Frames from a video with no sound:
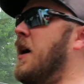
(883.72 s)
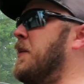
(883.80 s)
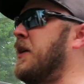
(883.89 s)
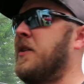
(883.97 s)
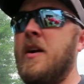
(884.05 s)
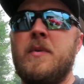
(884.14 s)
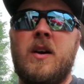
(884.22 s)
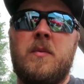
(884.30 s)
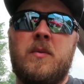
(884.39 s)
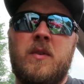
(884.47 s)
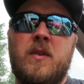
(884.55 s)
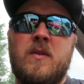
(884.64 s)
to grab a
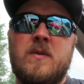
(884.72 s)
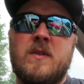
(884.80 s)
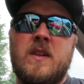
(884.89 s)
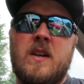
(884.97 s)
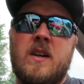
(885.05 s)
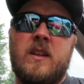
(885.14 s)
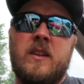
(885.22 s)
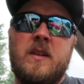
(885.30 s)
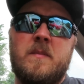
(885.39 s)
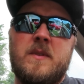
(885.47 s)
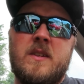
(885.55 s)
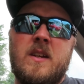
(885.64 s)
couple of those
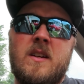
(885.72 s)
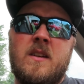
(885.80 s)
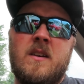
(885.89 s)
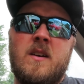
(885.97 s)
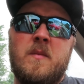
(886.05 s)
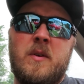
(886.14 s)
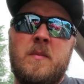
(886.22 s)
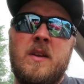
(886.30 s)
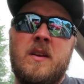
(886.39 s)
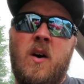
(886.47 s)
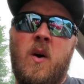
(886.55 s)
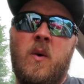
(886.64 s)
clips and put them
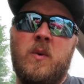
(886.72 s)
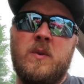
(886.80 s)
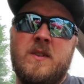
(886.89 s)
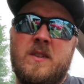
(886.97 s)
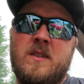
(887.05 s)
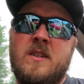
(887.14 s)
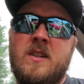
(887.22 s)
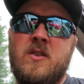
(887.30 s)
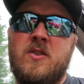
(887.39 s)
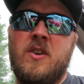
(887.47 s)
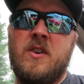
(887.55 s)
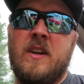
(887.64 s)
in holes and
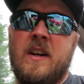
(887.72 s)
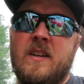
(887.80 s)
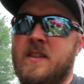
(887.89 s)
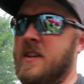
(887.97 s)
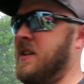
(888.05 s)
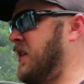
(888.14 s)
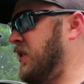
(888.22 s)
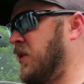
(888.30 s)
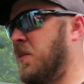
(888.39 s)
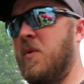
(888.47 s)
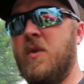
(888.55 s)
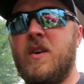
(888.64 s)
show you guys a
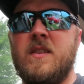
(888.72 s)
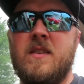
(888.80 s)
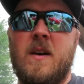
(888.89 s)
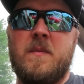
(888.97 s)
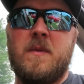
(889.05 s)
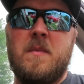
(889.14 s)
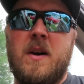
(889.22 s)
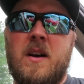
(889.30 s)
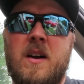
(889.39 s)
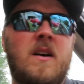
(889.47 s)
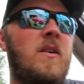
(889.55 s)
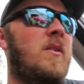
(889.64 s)
little more in depth
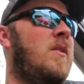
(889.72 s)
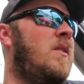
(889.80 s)
about